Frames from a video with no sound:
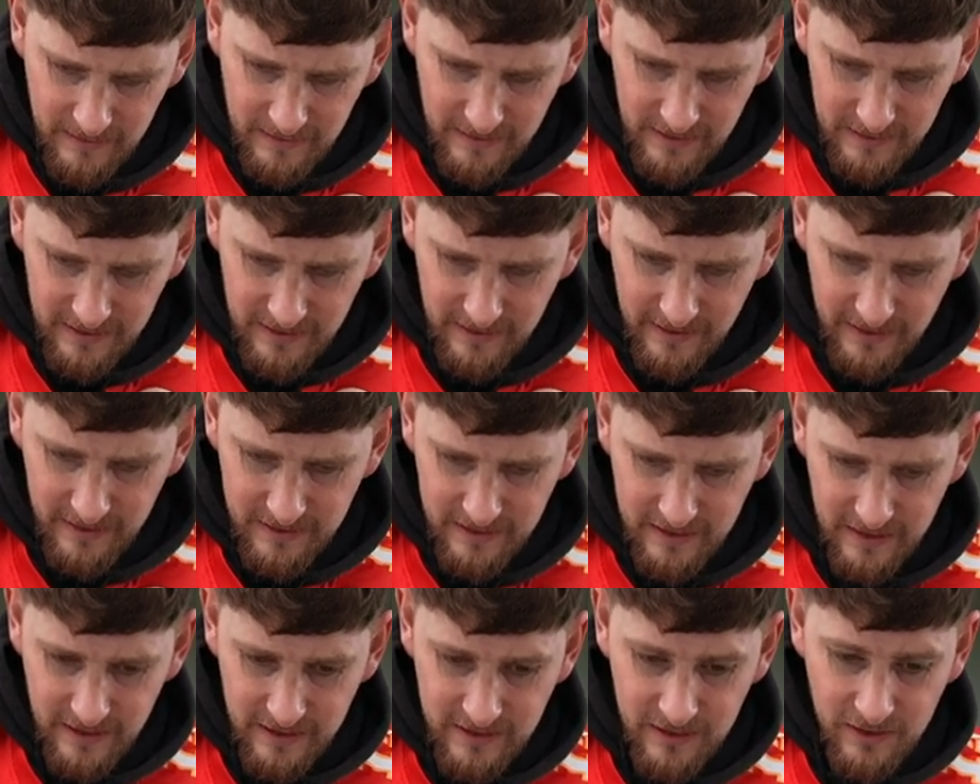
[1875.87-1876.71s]

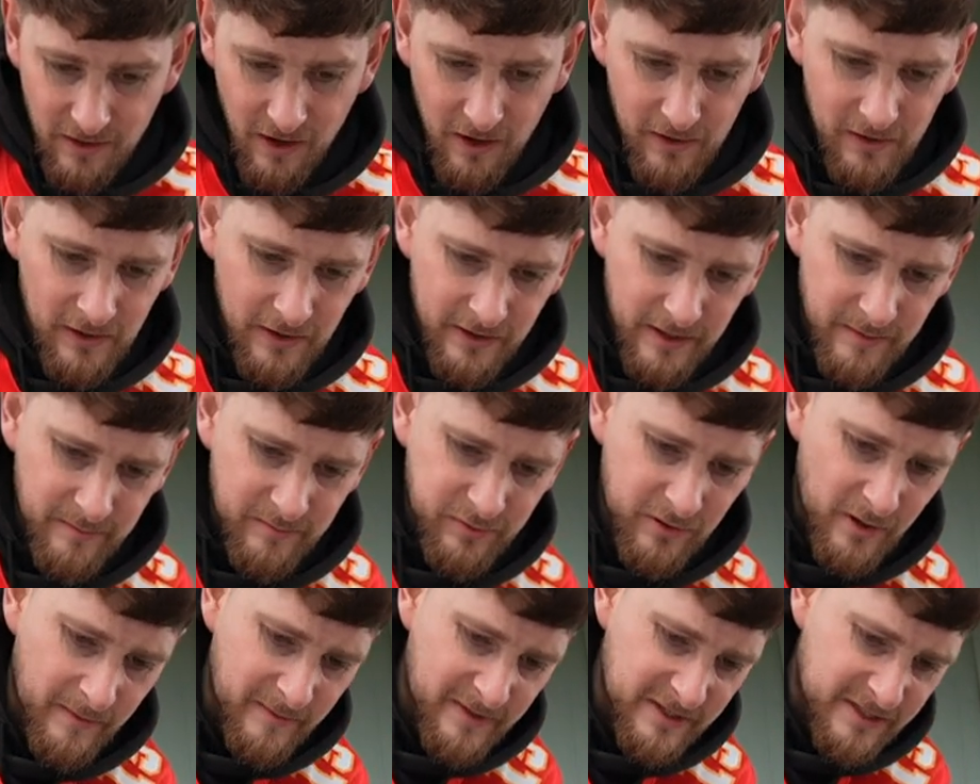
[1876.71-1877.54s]
It's not looking
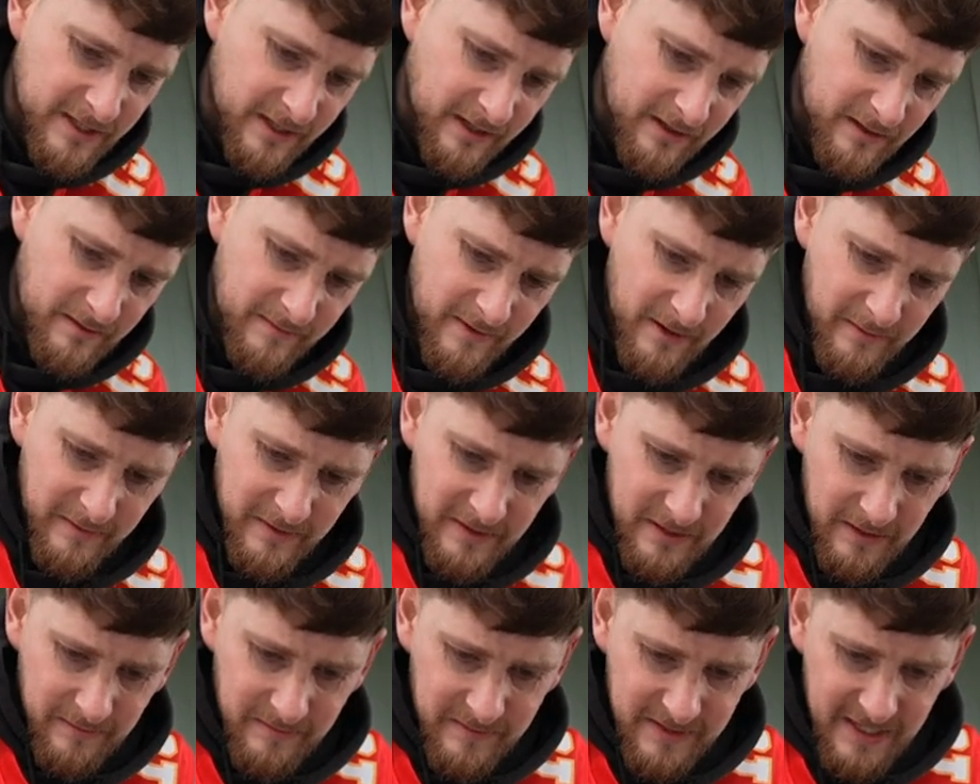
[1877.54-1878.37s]
promising at the
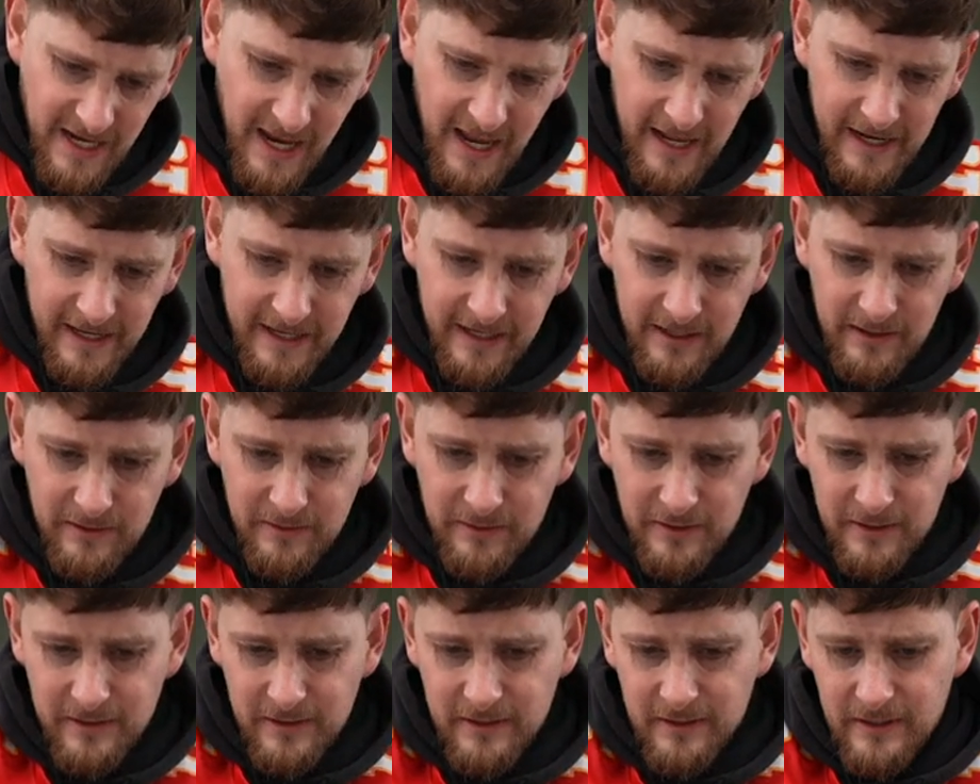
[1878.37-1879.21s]
moment, I'm telling
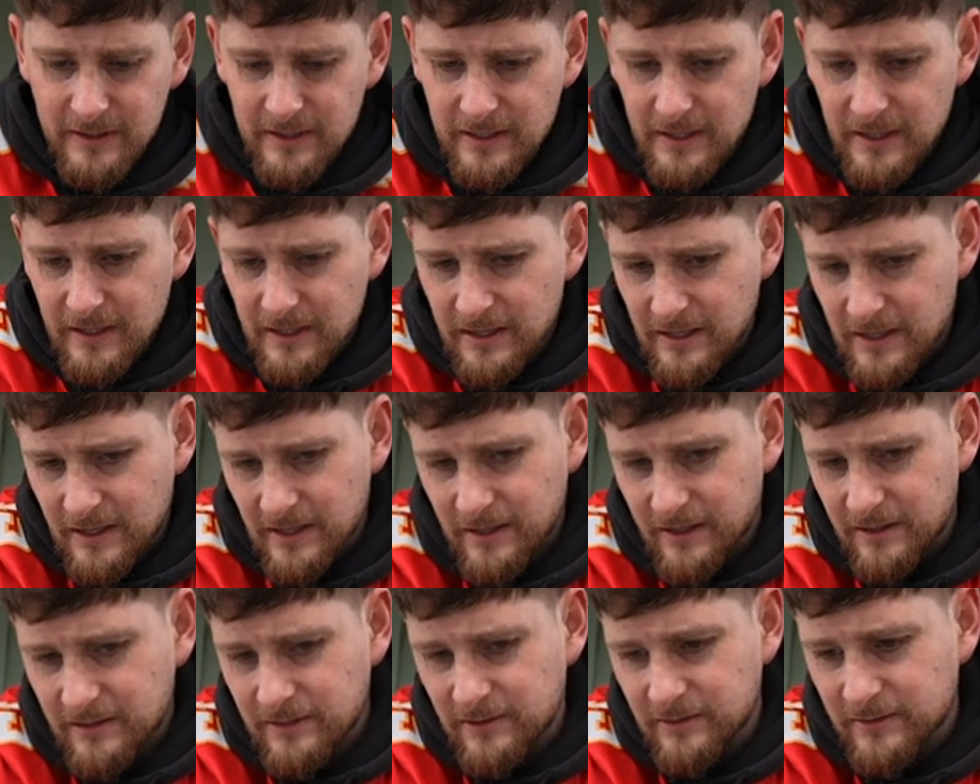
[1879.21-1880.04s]
you.
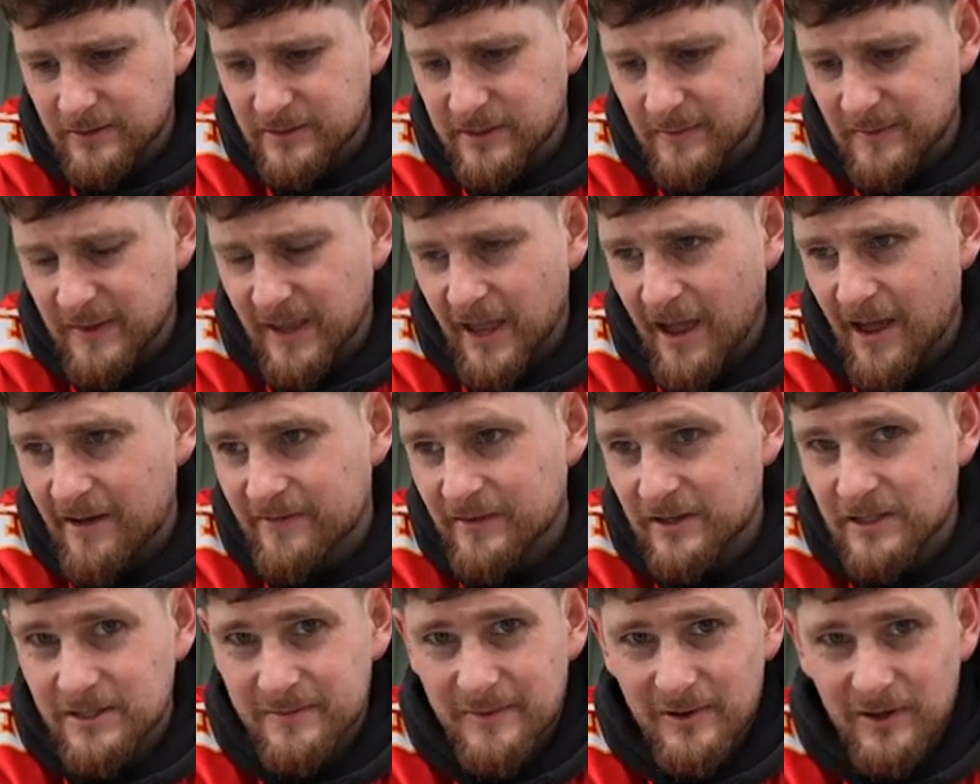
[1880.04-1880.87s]
Could do with something
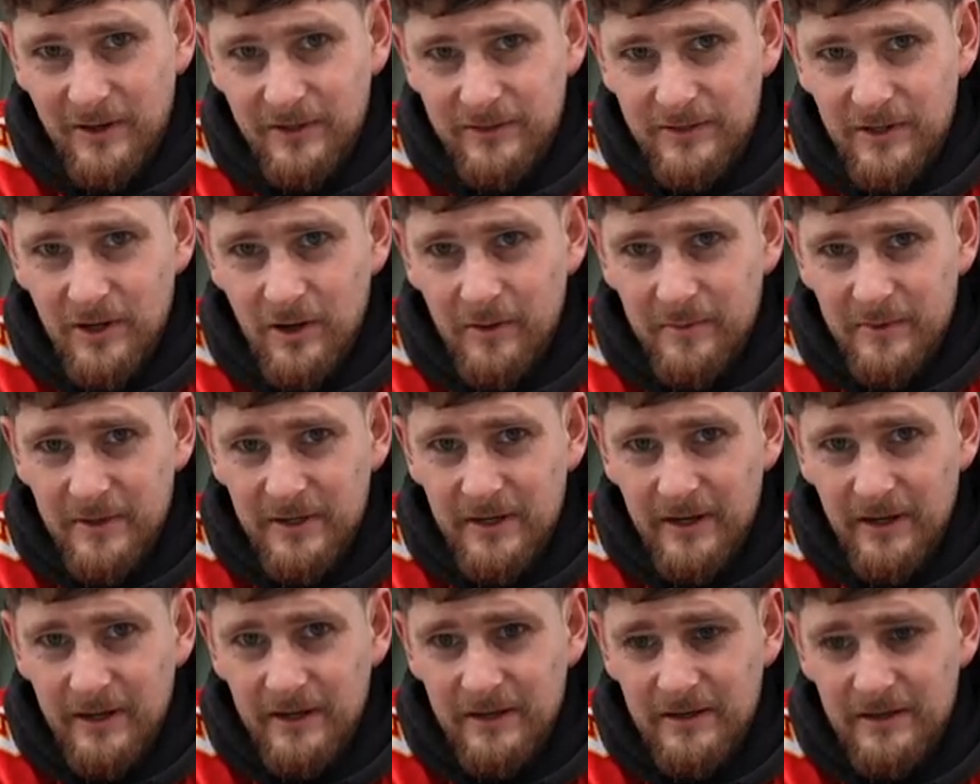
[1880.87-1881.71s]
heavy to put on top,
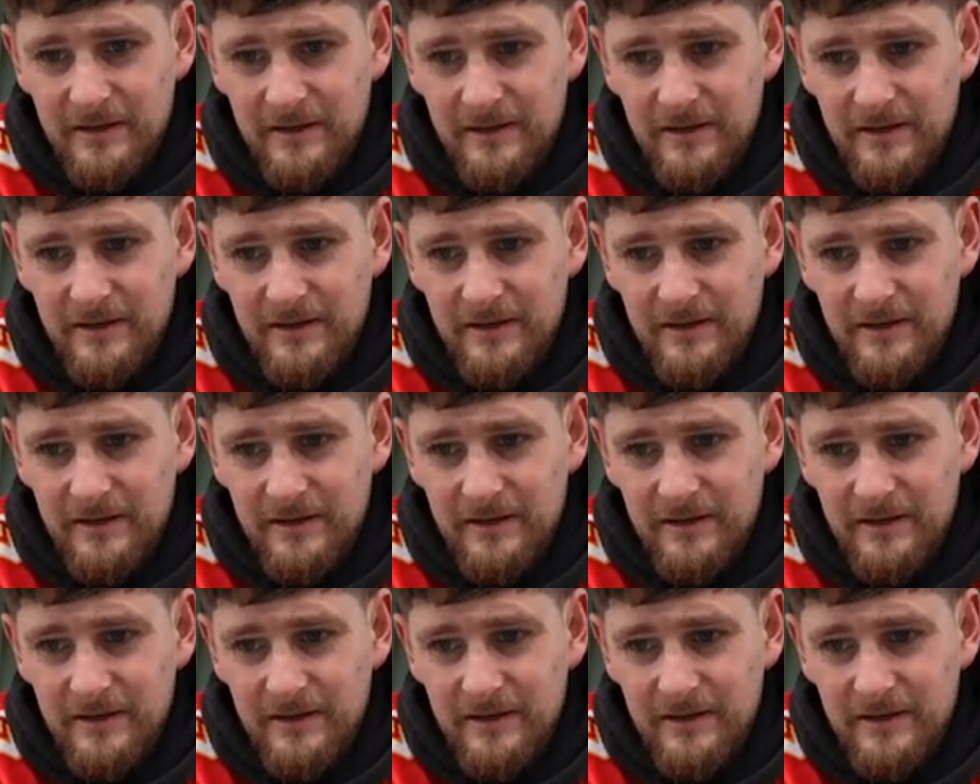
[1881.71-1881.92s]
couldn't I?